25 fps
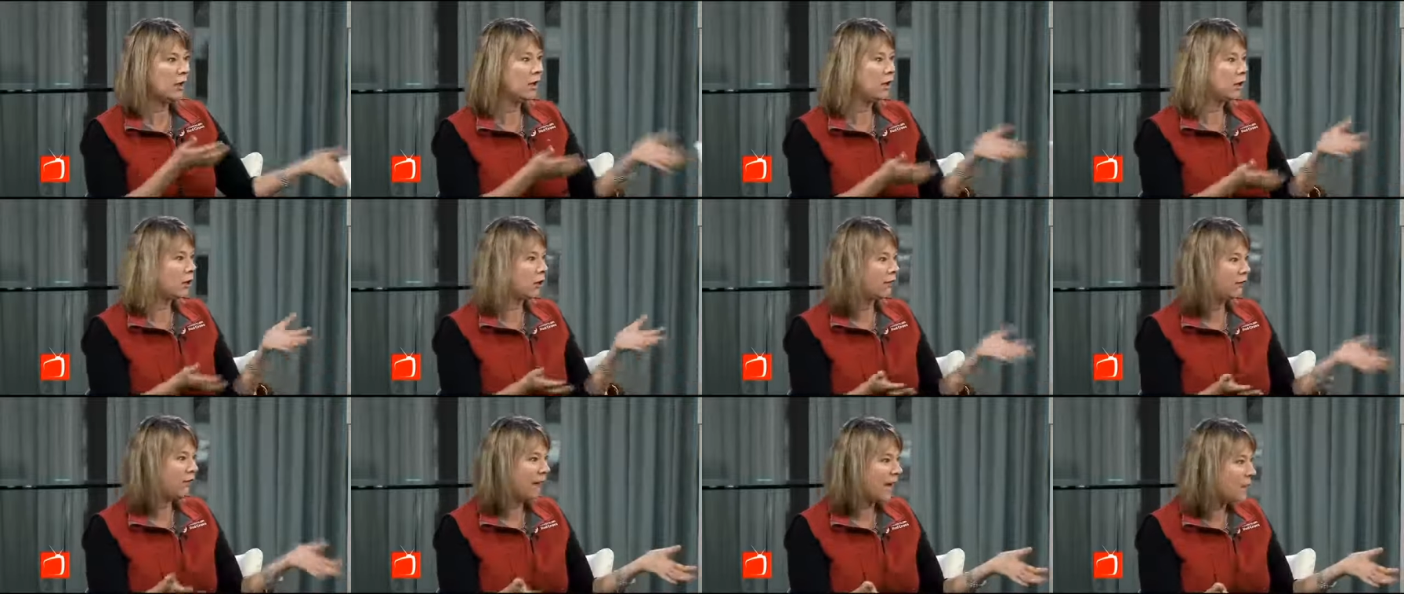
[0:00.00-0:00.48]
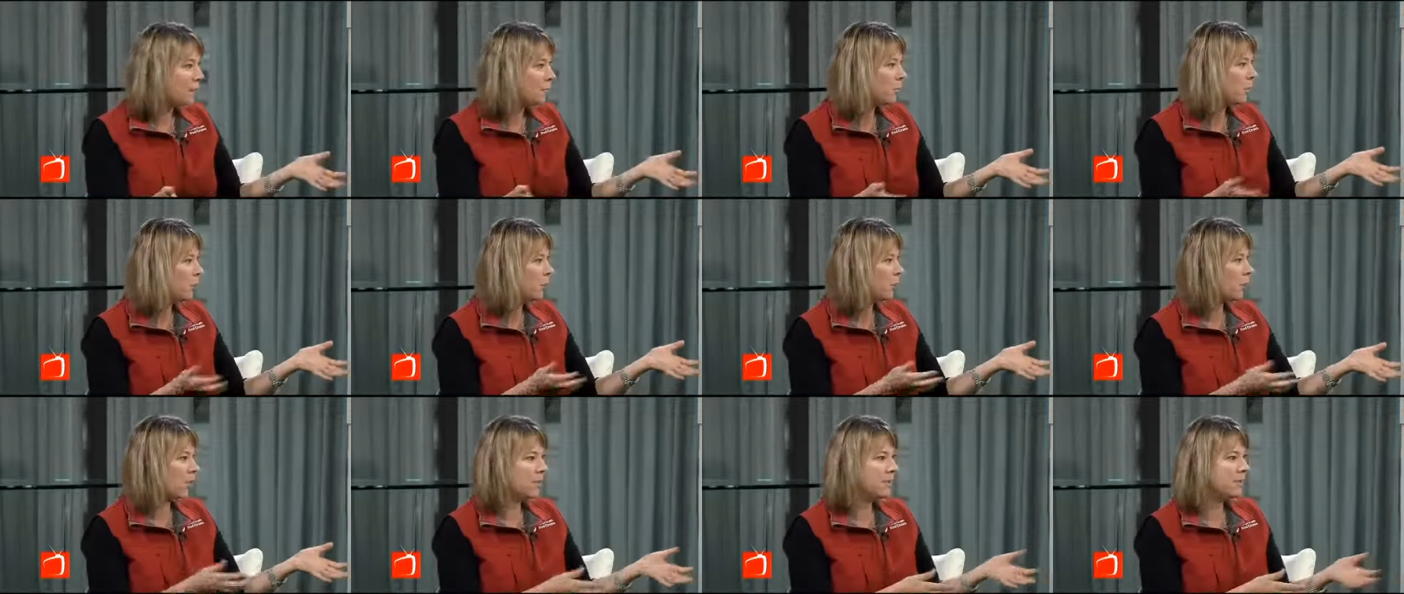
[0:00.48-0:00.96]
and your mm-hmm.
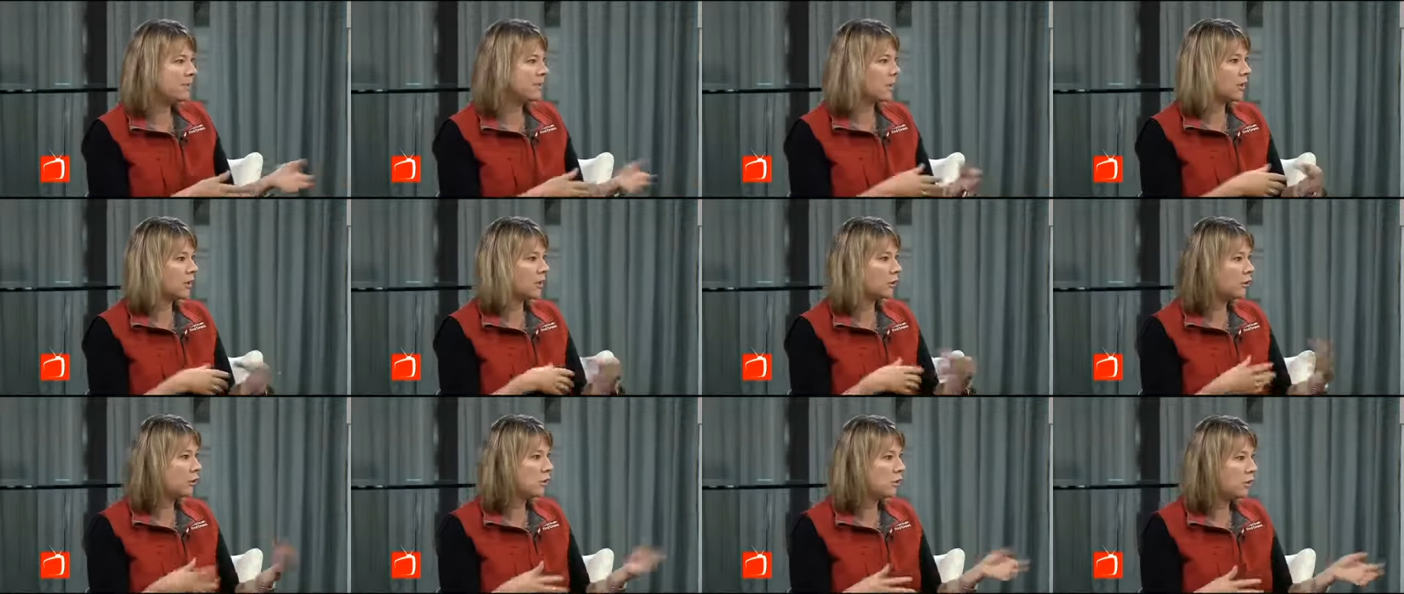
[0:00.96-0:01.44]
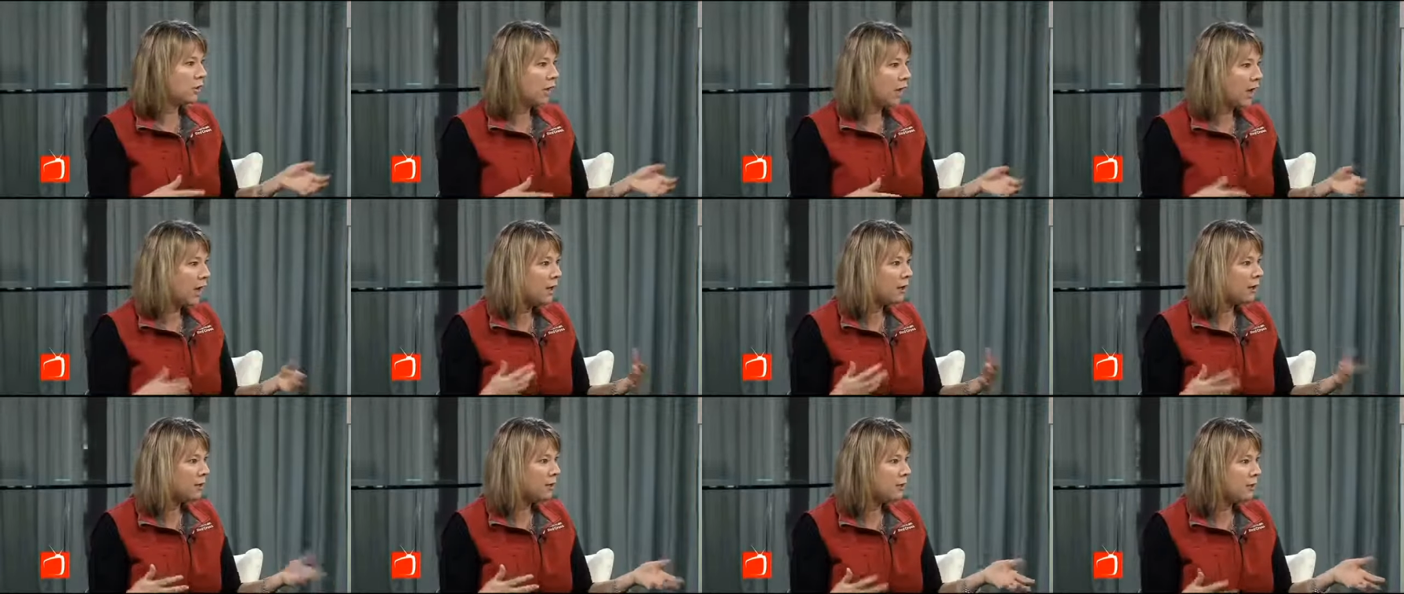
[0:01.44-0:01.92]
family are gonna be saying, are you
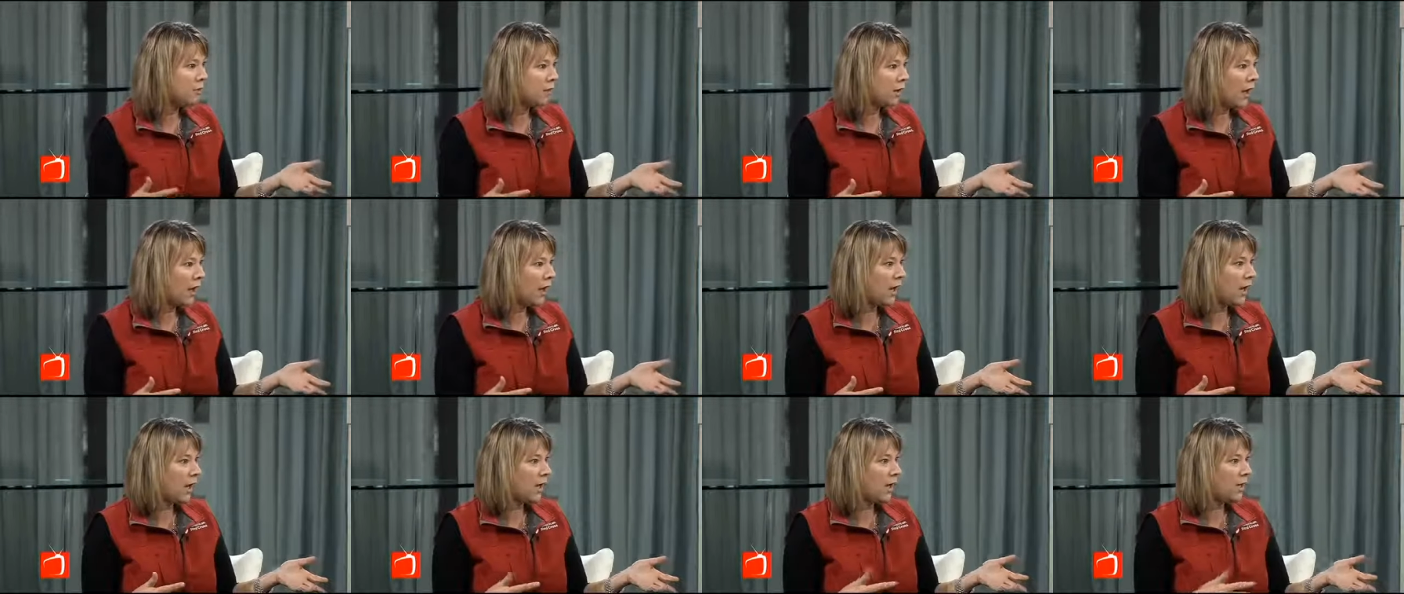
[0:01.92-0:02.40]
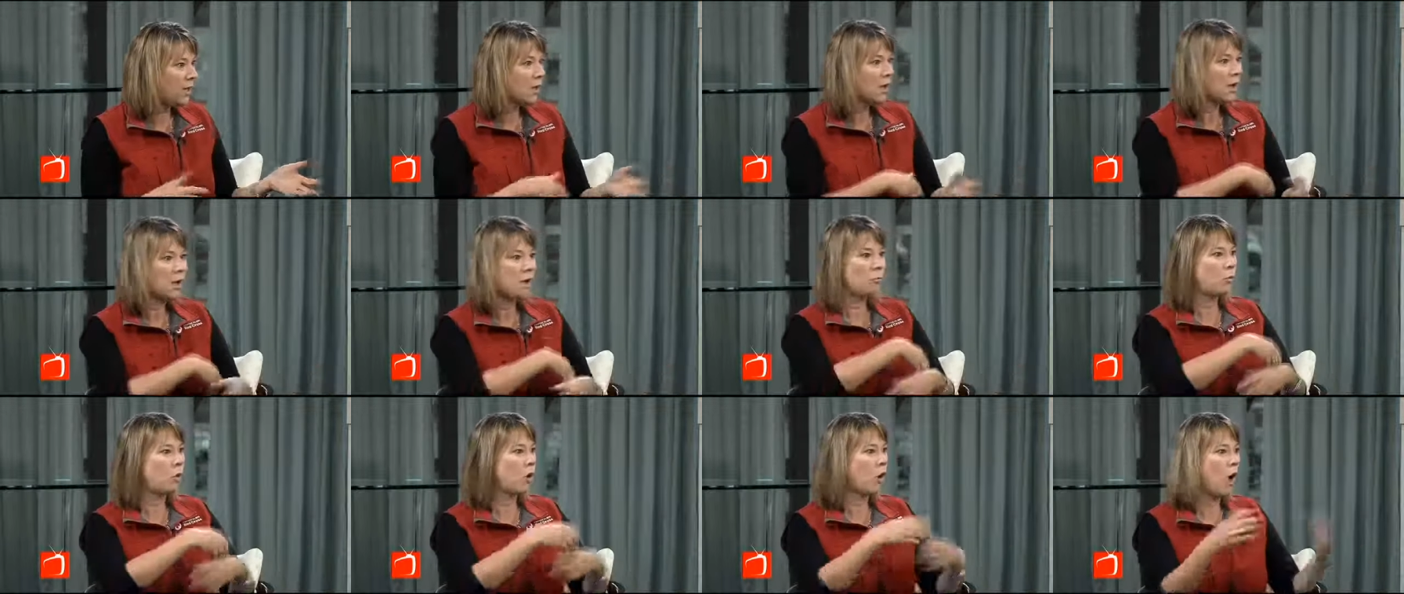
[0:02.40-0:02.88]
okay, are you okay?
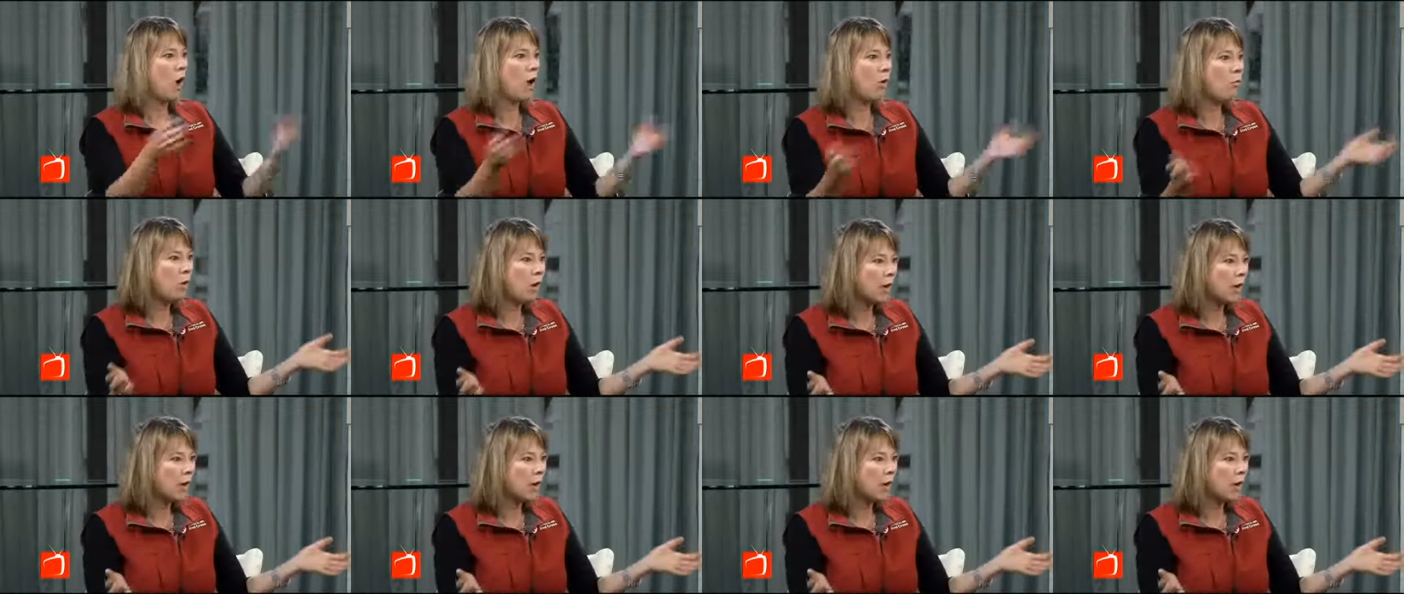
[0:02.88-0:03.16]
We're all